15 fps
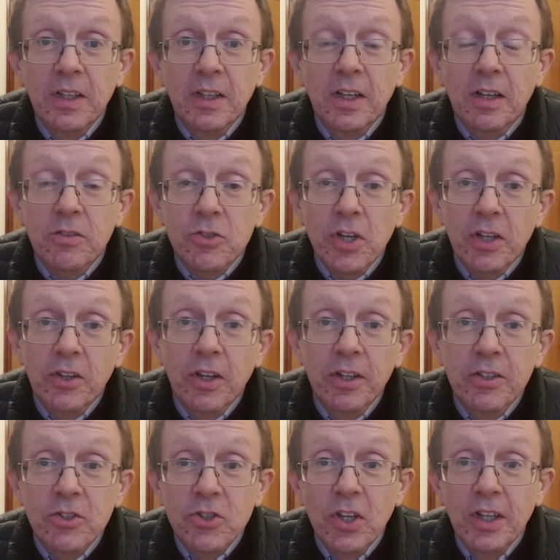I've shared
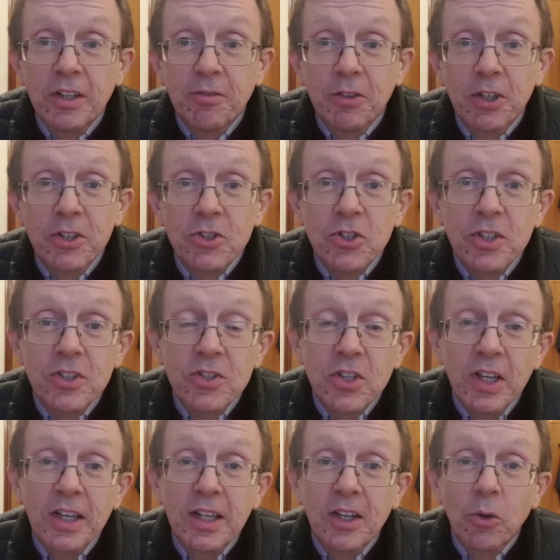those verses
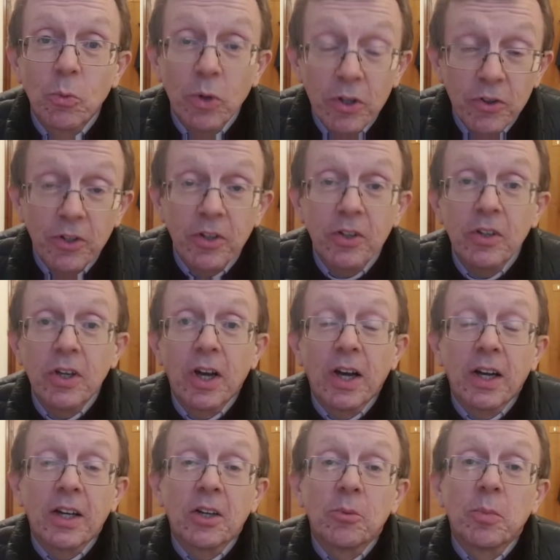with you
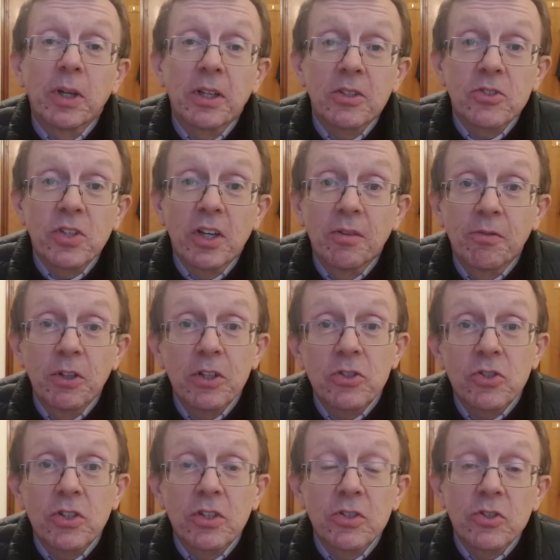because they're
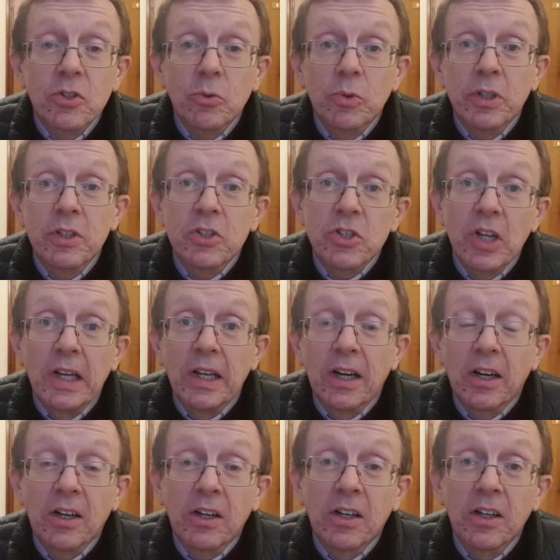verses which
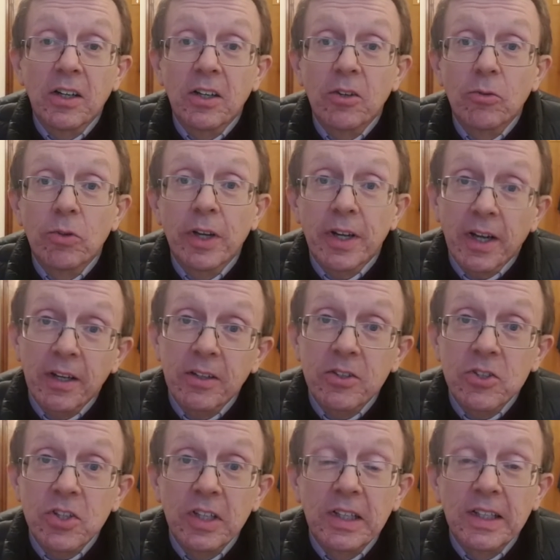are read
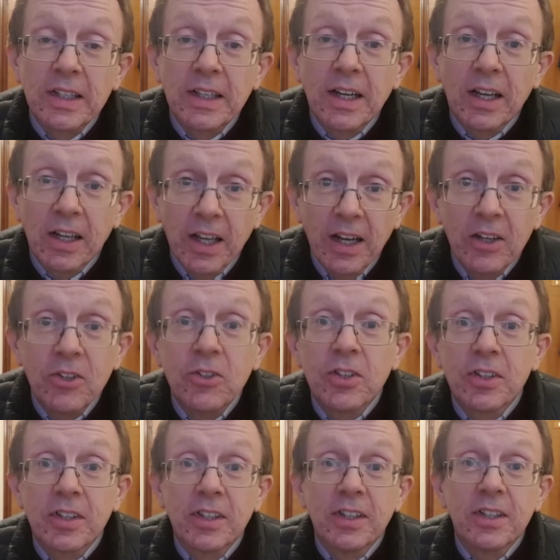out aloud
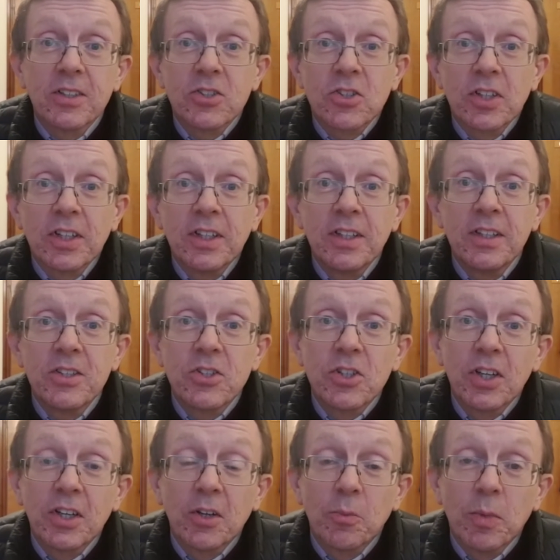at
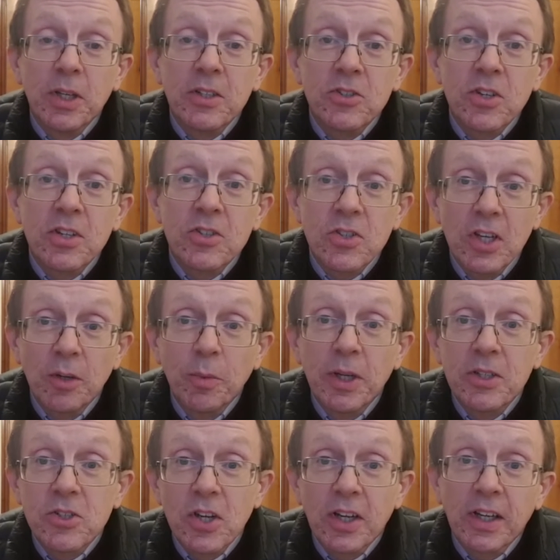each PCC
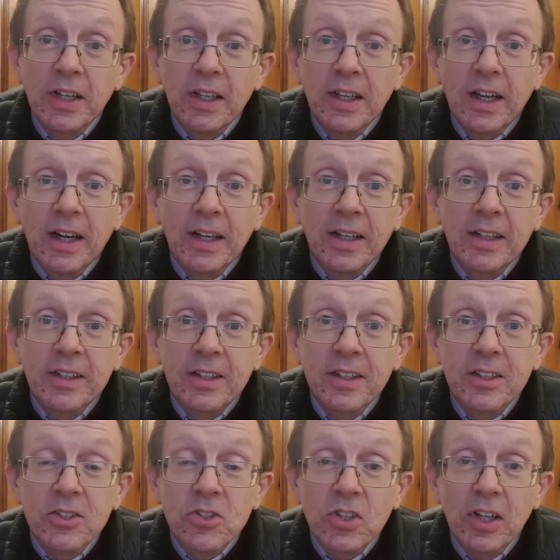meeting
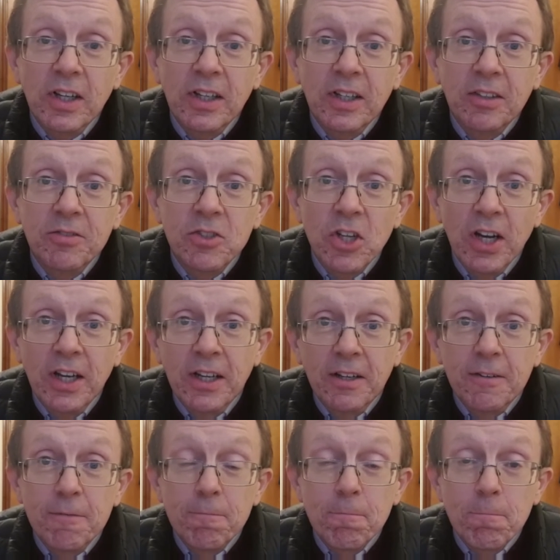that I've chaired.